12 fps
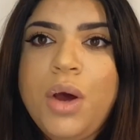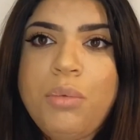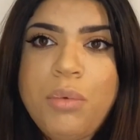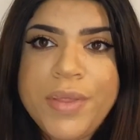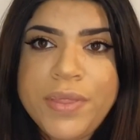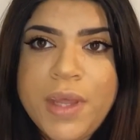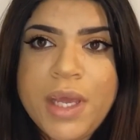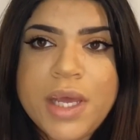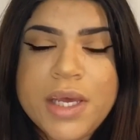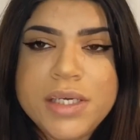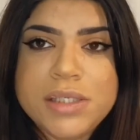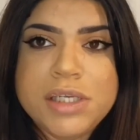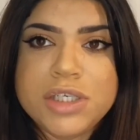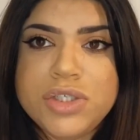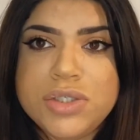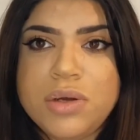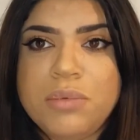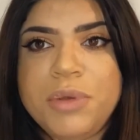One thing is that she
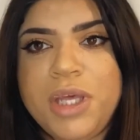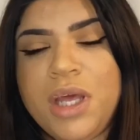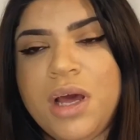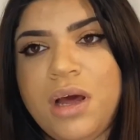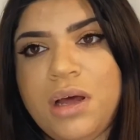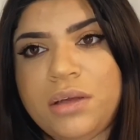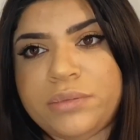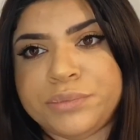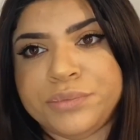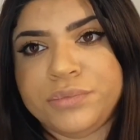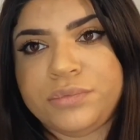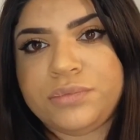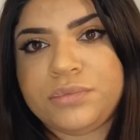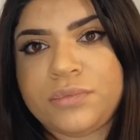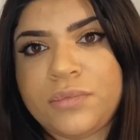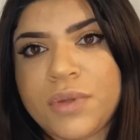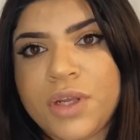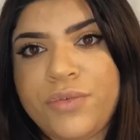told me
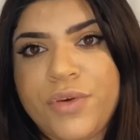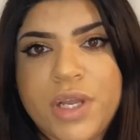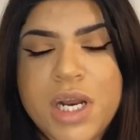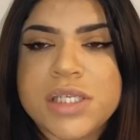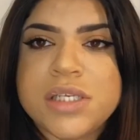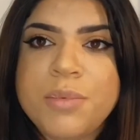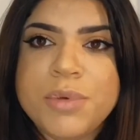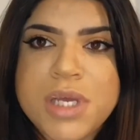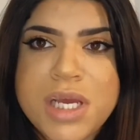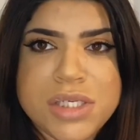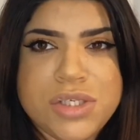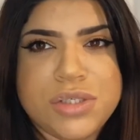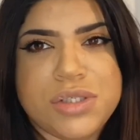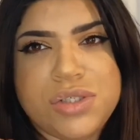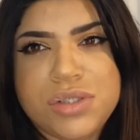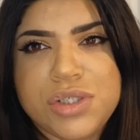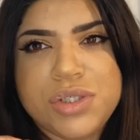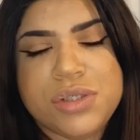for the next couple days
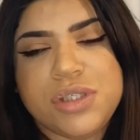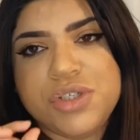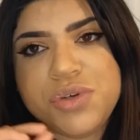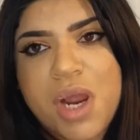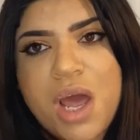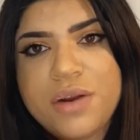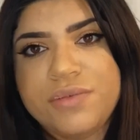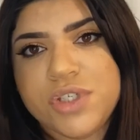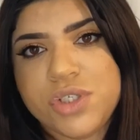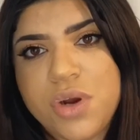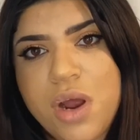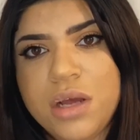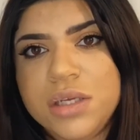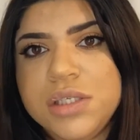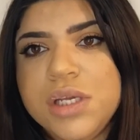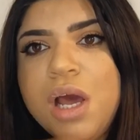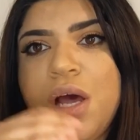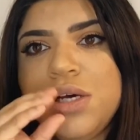to drink out of straws,
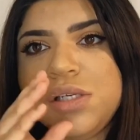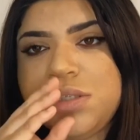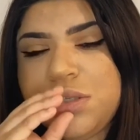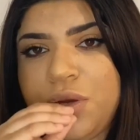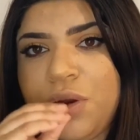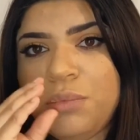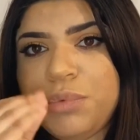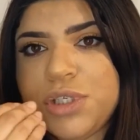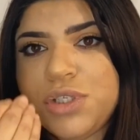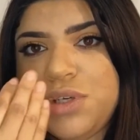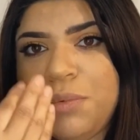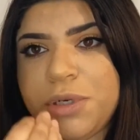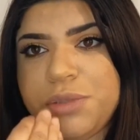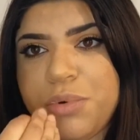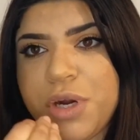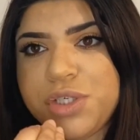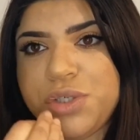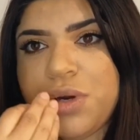so you don't put too much
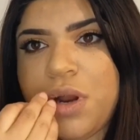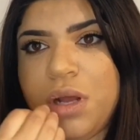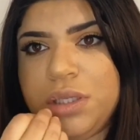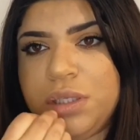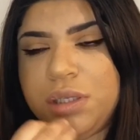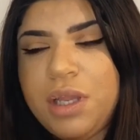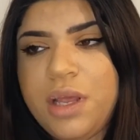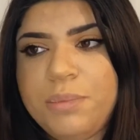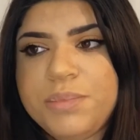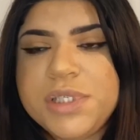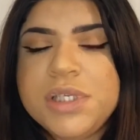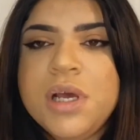pressure on the lips.